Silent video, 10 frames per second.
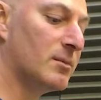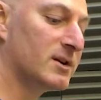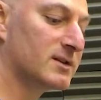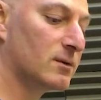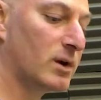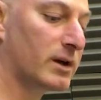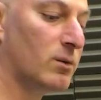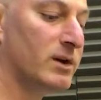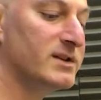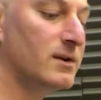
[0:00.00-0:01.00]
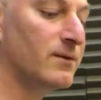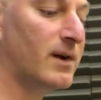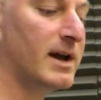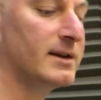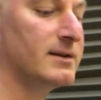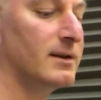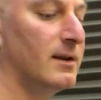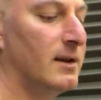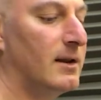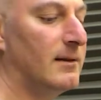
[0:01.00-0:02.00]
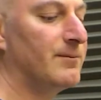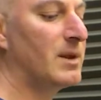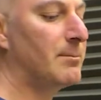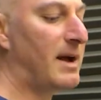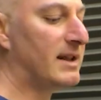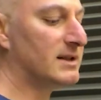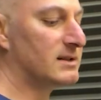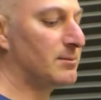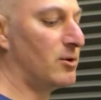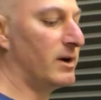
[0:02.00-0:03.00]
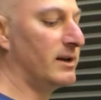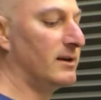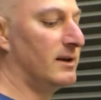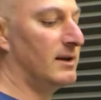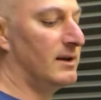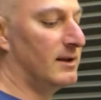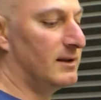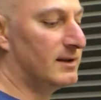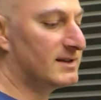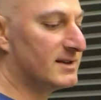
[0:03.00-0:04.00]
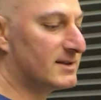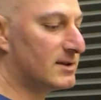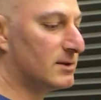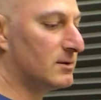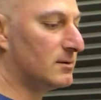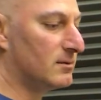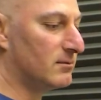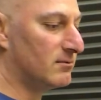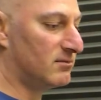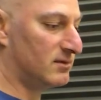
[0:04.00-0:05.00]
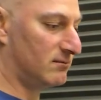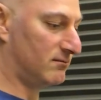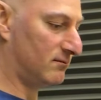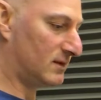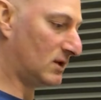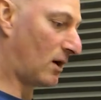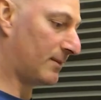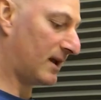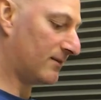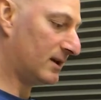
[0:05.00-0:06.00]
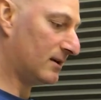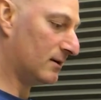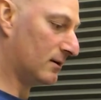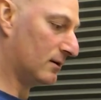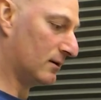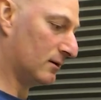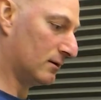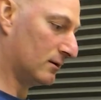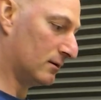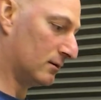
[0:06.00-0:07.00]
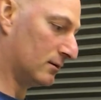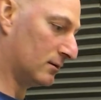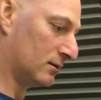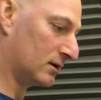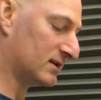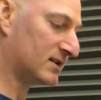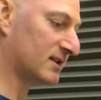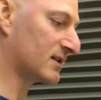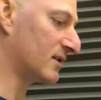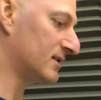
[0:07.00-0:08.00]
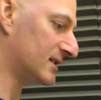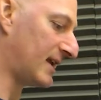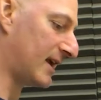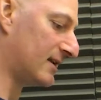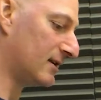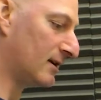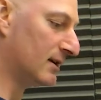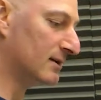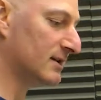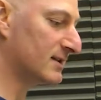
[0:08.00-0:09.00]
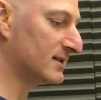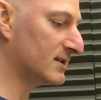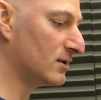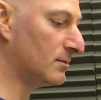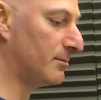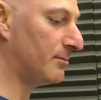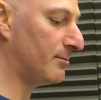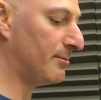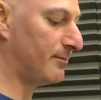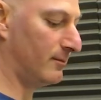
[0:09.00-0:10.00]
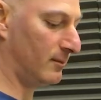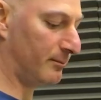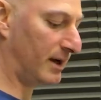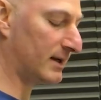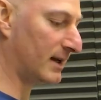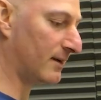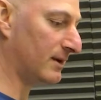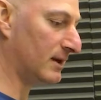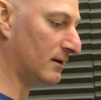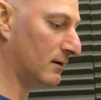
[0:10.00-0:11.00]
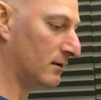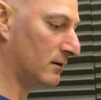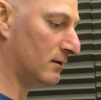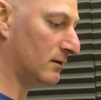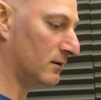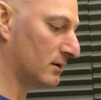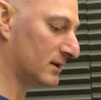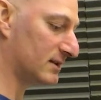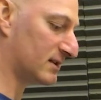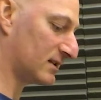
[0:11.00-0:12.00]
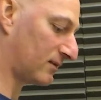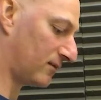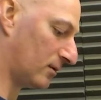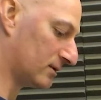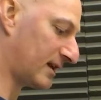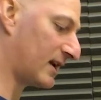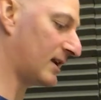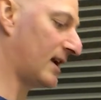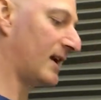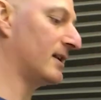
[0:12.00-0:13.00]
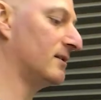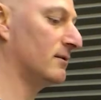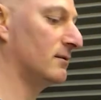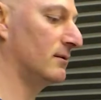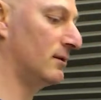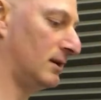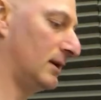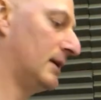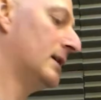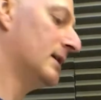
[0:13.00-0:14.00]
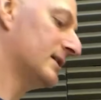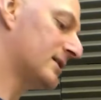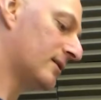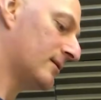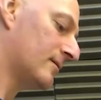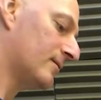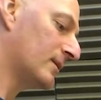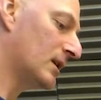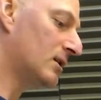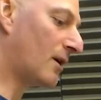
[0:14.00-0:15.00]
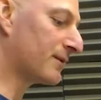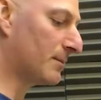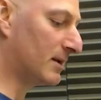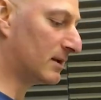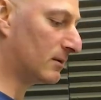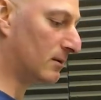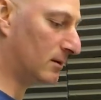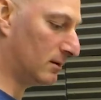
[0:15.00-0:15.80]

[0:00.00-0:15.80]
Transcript: most of the work. Once you find the balance point, this is too top heavy, because it just goes dead. This is too butt heavy, because it just falls out of your hand. So not the middle.